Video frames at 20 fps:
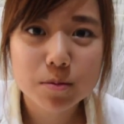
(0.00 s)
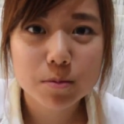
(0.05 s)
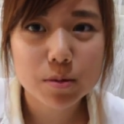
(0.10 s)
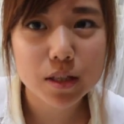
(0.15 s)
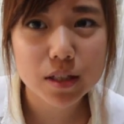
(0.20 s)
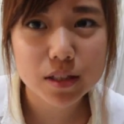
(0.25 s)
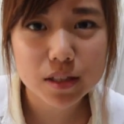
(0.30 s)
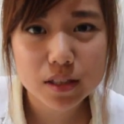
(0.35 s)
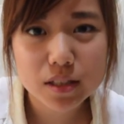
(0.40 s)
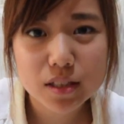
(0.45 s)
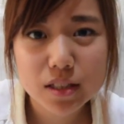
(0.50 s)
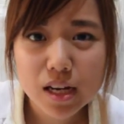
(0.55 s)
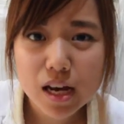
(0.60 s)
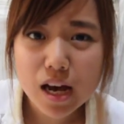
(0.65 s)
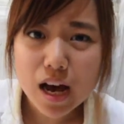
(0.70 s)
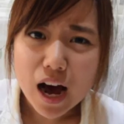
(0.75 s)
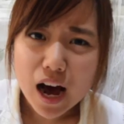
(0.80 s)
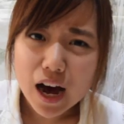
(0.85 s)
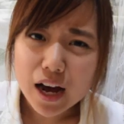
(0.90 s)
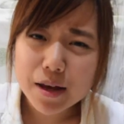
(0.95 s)
but
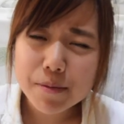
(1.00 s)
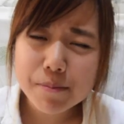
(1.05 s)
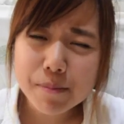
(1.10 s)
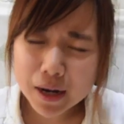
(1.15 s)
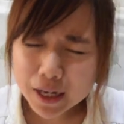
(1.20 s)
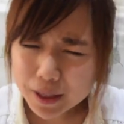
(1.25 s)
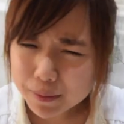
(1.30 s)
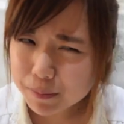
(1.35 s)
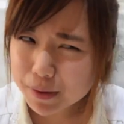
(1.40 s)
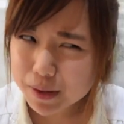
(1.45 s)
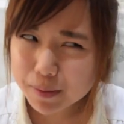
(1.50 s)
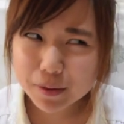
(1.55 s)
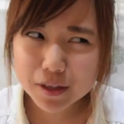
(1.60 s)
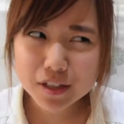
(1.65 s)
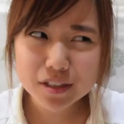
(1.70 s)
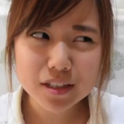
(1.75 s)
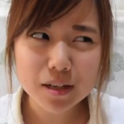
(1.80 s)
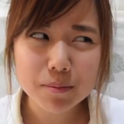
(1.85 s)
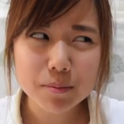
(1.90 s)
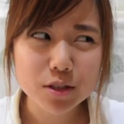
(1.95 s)
it might be
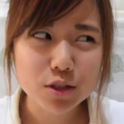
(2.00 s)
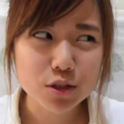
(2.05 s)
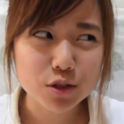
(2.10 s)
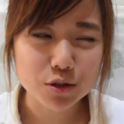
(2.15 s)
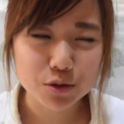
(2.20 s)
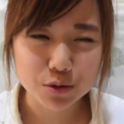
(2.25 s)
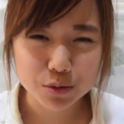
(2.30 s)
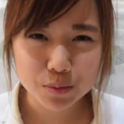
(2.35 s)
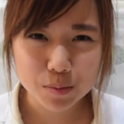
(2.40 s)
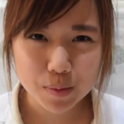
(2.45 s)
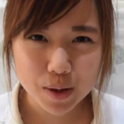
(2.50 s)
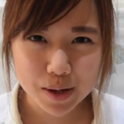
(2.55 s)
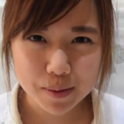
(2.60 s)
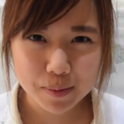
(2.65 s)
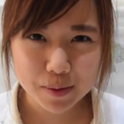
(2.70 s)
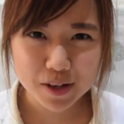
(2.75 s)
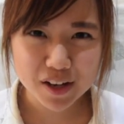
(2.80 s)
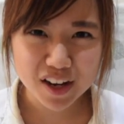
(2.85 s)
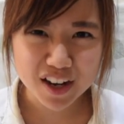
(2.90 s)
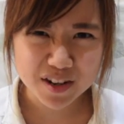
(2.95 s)
because I'm a June
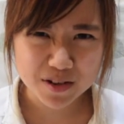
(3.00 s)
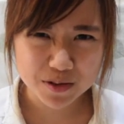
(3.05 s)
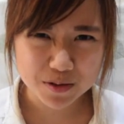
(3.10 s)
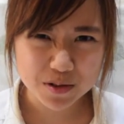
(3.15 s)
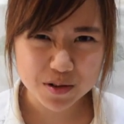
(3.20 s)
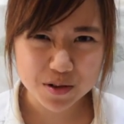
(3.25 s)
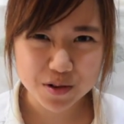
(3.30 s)
baby, I don't